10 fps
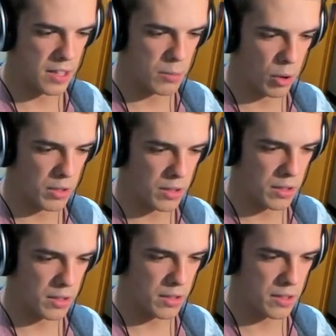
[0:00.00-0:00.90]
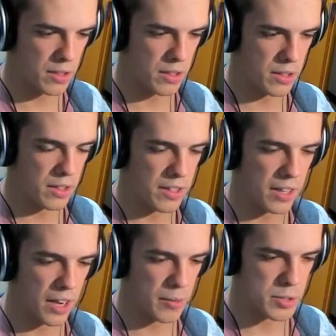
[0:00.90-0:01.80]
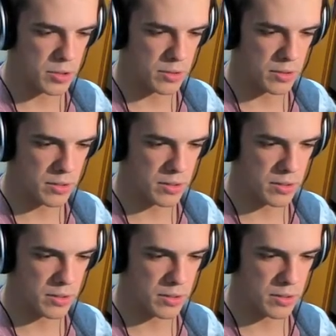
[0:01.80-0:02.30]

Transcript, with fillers: Come on. Got him too.